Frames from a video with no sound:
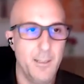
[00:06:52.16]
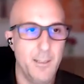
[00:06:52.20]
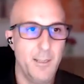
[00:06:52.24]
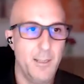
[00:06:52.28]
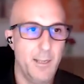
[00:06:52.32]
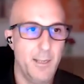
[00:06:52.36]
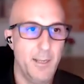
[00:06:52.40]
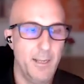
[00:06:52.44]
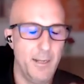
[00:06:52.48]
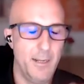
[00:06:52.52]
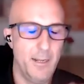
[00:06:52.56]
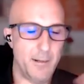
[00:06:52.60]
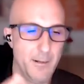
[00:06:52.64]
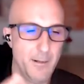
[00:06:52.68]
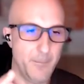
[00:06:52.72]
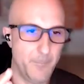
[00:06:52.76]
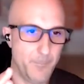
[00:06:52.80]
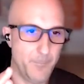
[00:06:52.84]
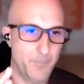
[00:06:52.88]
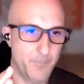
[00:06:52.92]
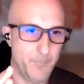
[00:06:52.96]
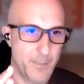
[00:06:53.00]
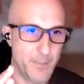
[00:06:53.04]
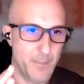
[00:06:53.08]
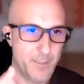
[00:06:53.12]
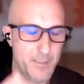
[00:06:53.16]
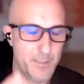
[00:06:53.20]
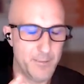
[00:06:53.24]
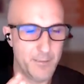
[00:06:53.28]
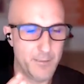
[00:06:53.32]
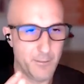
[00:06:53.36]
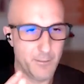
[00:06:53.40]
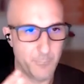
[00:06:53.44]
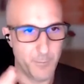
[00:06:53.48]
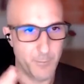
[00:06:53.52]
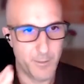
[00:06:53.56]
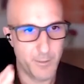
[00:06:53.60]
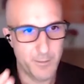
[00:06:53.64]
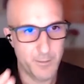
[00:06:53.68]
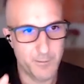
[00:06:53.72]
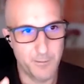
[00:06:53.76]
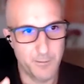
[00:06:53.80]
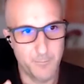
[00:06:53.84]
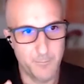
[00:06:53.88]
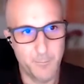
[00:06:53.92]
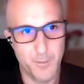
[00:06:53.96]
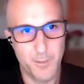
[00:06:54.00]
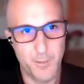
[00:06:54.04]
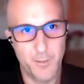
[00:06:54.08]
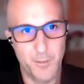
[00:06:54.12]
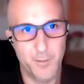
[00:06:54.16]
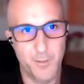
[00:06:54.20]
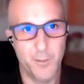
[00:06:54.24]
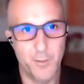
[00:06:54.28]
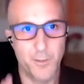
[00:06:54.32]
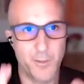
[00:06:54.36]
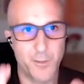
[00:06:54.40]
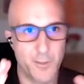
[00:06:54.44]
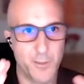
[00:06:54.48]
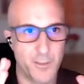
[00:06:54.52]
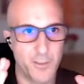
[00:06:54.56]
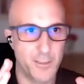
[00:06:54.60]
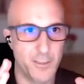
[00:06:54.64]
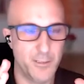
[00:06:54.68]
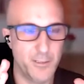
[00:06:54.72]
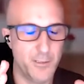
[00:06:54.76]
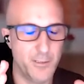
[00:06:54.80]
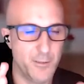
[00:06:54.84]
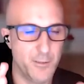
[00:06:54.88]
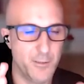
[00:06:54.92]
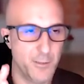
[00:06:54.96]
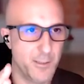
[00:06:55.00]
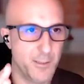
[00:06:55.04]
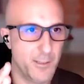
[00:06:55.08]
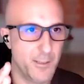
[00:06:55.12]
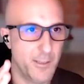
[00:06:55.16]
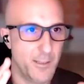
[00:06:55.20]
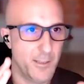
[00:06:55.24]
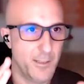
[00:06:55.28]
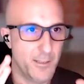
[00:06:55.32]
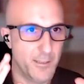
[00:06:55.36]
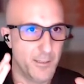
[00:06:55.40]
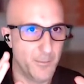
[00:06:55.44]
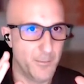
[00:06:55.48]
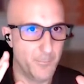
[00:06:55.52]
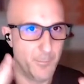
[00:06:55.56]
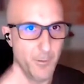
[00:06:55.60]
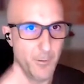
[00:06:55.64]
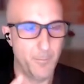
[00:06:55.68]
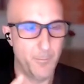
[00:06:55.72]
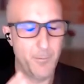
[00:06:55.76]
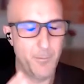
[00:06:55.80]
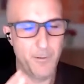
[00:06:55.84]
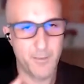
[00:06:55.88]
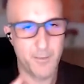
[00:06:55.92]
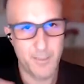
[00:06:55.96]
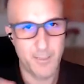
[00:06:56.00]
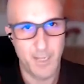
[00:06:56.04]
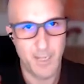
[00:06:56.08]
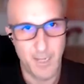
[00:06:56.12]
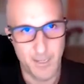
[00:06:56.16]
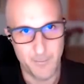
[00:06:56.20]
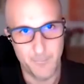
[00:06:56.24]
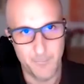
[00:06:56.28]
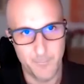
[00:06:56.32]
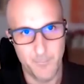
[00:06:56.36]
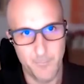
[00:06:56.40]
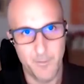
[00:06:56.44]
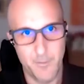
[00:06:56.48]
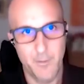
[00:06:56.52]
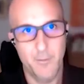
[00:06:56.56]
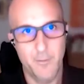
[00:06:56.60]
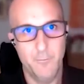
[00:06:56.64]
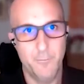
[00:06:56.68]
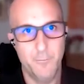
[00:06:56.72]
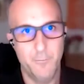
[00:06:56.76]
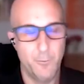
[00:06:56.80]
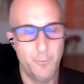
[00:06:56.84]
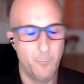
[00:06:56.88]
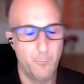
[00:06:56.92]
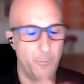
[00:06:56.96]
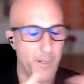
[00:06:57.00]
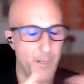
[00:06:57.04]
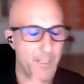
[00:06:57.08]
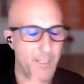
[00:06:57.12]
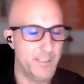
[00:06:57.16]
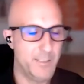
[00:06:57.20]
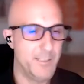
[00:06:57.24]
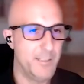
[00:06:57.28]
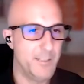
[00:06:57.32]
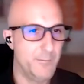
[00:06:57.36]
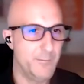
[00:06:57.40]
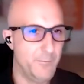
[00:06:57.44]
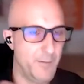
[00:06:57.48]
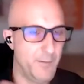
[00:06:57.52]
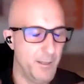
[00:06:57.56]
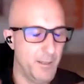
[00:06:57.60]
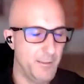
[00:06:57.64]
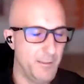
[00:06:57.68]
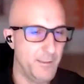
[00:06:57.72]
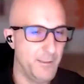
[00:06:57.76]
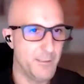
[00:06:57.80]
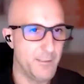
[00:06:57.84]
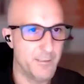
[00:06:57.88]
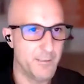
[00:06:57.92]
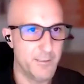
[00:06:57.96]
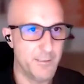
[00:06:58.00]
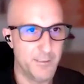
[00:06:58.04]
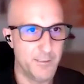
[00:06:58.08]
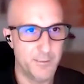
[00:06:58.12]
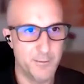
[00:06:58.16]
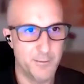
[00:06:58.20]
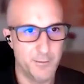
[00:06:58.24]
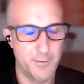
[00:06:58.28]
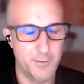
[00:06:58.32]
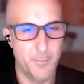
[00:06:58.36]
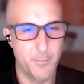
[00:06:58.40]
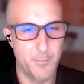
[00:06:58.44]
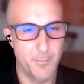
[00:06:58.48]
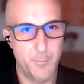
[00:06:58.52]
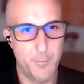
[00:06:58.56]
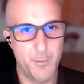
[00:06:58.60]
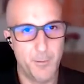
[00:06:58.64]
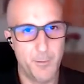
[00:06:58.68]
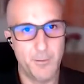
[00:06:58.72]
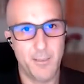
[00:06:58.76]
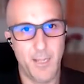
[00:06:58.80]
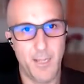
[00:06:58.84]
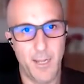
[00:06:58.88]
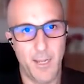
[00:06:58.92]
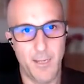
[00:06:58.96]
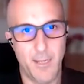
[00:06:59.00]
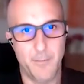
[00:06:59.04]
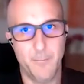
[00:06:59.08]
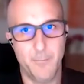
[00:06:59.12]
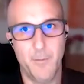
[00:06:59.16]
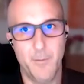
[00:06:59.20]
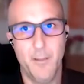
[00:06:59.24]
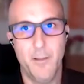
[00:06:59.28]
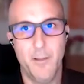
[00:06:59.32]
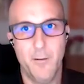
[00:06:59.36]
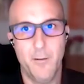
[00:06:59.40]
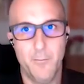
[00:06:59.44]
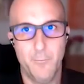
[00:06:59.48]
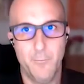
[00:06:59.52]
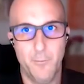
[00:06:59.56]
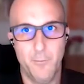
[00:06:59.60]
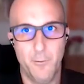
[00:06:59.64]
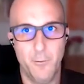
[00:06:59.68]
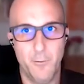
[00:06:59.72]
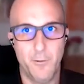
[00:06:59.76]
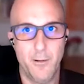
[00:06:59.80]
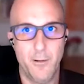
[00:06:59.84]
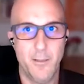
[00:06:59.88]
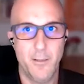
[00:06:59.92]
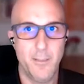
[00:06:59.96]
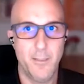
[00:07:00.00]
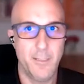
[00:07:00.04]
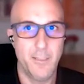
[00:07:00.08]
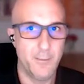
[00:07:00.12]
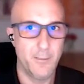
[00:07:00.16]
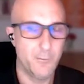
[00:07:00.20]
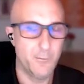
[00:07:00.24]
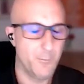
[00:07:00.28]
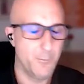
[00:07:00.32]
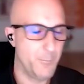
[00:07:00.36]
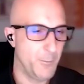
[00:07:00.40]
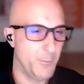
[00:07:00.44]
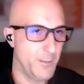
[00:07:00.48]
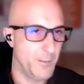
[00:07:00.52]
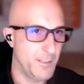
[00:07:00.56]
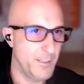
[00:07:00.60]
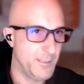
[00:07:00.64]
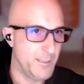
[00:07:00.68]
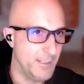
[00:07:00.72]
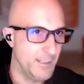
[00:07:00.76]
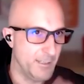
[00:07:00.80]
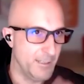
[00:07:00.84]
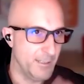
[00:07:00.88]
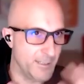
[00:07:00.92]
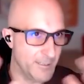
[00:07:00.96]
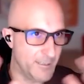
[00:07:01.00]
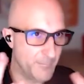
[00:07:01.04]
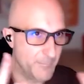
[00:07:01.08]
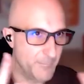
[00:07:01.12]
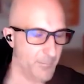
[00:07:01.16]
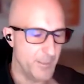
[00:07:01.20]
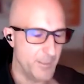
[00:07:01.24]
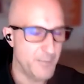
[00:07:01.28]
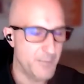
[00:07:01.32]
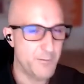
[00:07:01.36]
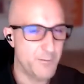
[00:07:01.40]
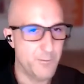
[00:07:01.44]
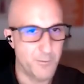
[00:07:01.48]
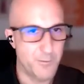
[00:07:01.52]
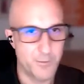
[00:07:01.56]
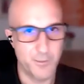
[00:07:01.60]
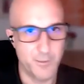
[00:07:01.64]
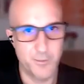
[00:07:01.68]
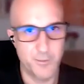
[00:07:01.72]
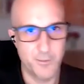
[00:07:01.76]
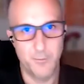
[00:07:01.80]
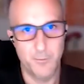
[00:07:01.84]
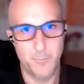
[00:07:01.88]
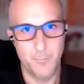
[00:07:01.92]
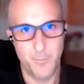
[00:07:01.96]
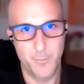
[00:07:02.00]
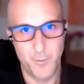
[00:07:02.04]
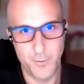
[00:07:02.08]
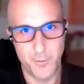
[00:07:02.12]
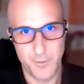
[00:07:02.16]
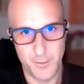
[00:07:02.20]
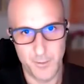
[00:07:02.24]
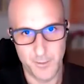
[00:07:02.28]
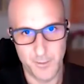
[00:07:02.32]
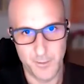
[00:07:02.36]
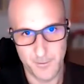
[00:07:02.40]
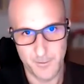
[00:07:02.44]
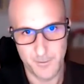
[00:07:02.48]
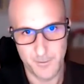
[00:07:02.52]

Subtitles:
And this is the reason because it's not the proper time for raising fundings. It's not the proper time for incorporating investors in your project.